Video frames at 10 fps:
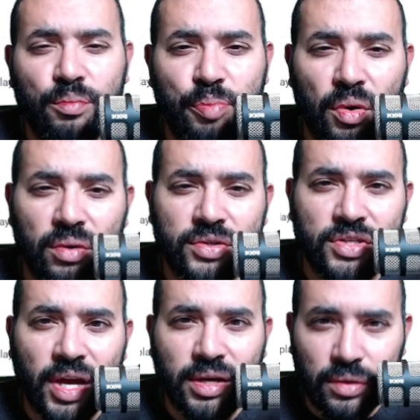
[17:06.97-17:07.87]
bull
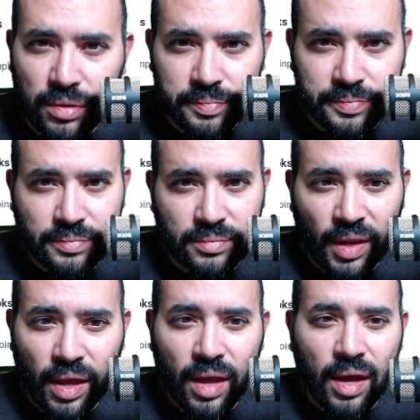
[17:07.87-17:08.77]
cycle.
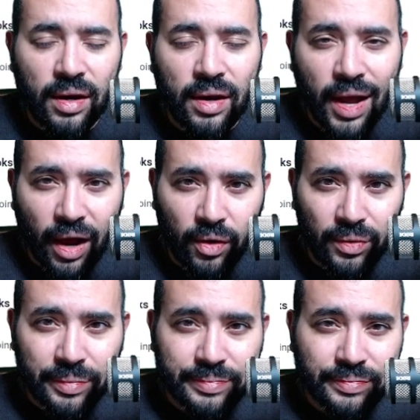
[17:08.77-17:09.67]
Now,